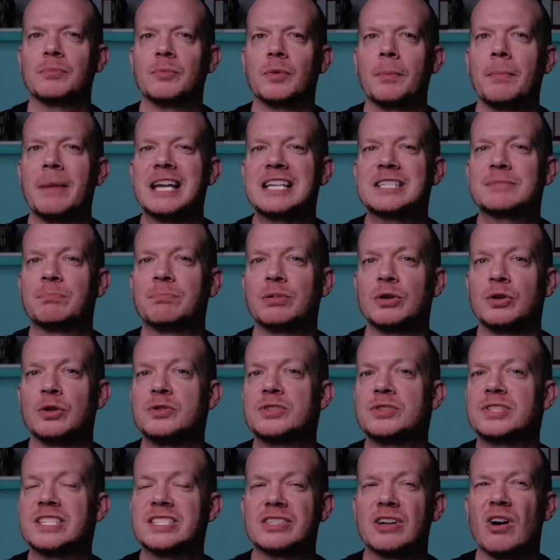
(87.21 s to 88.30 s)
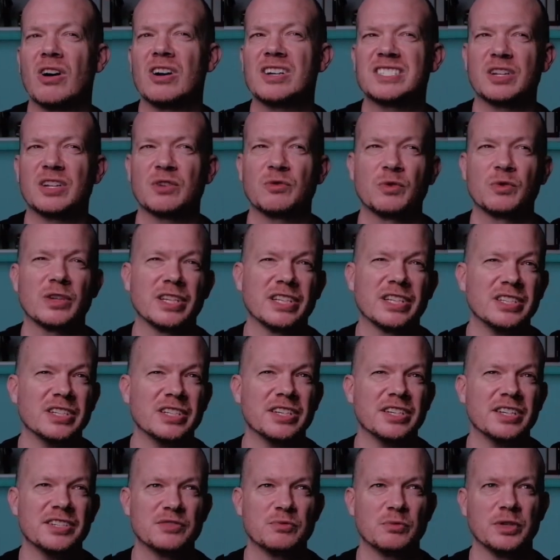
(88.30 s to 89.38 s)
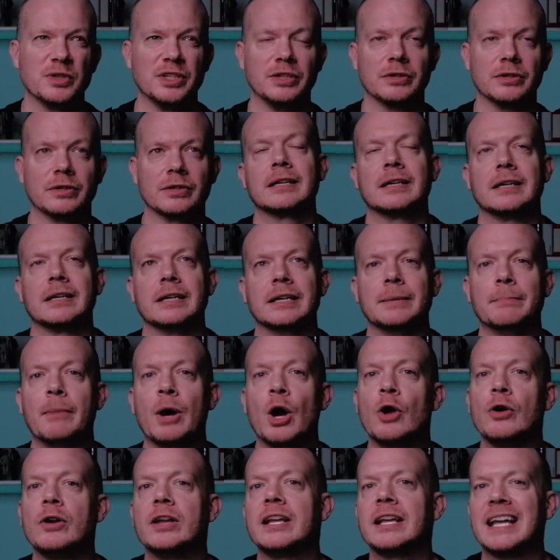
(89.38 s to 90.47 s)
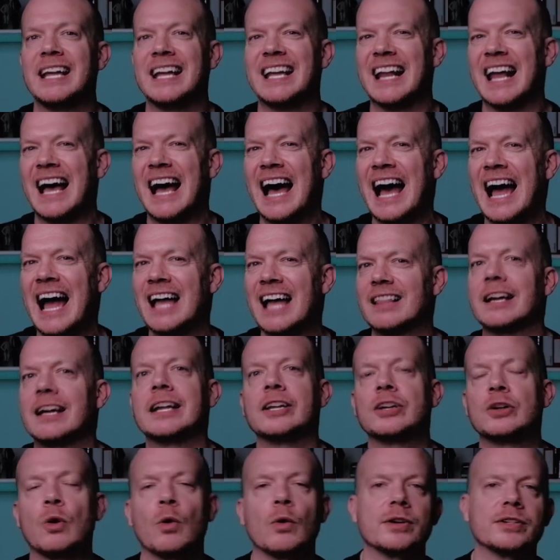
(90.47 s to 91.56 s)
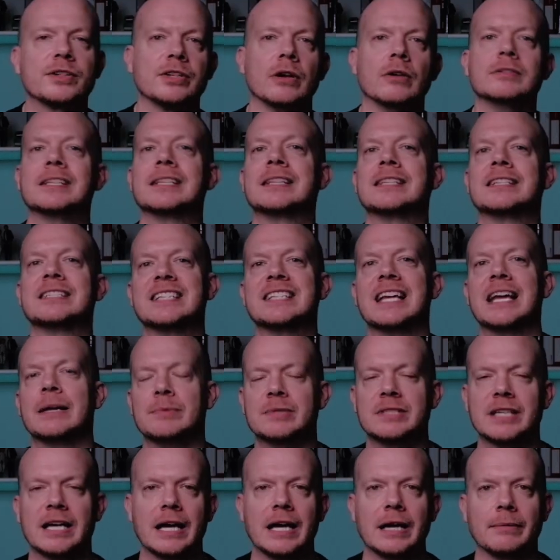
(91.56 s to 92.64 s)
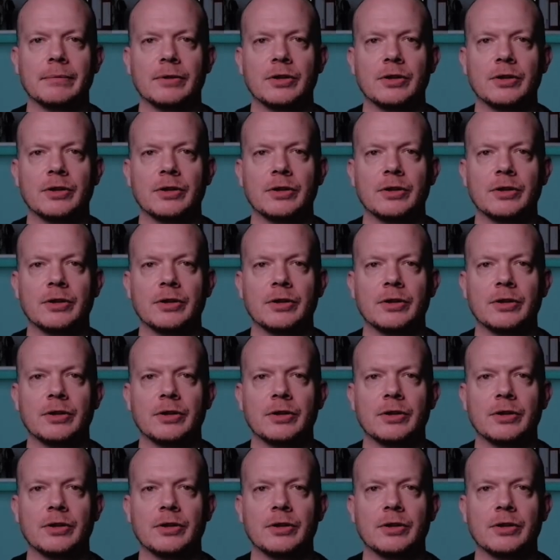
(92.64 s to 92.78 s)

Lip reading: What makes blues guitar sound really good is when you're emoting and highlighting chord tones at the same time.